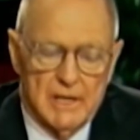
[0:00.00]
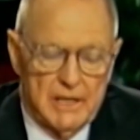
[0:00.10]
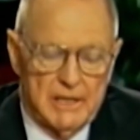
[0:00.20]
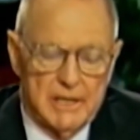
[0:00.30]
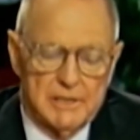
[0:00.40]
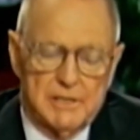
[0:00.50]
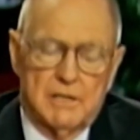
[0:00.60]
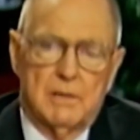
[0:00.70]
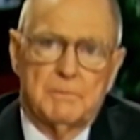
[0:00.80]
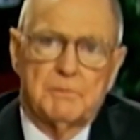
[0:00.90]
He didn't
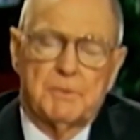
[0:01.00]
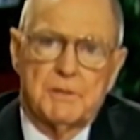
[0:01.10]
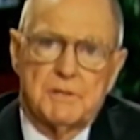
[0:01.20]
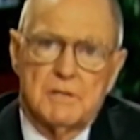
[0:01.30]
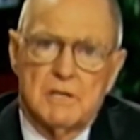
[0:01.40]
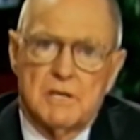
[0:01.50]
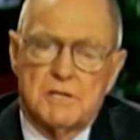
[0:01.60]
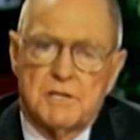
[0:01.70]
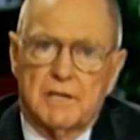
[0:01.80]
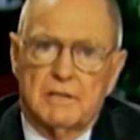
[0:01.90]
come to put
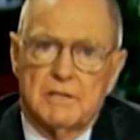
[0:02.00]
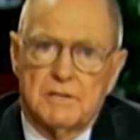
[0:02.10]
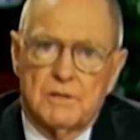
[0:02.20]
sickness